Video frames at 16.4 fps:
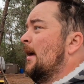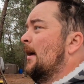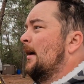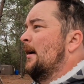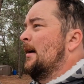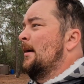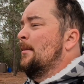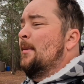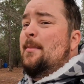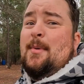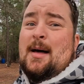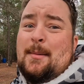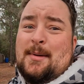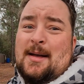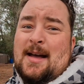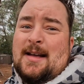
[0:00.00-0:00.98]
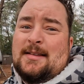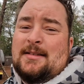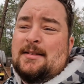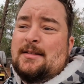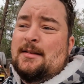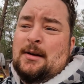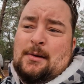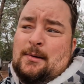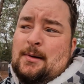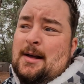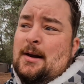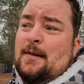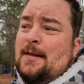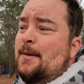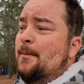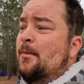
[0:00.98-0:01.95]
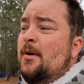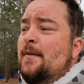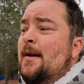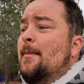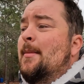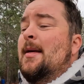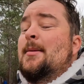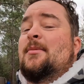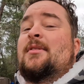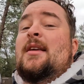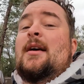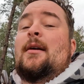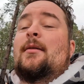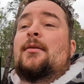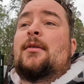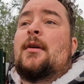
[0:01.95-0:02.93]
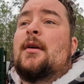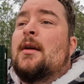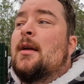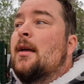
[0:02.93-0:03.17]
and bobcats, so I don't let them run around by themselves.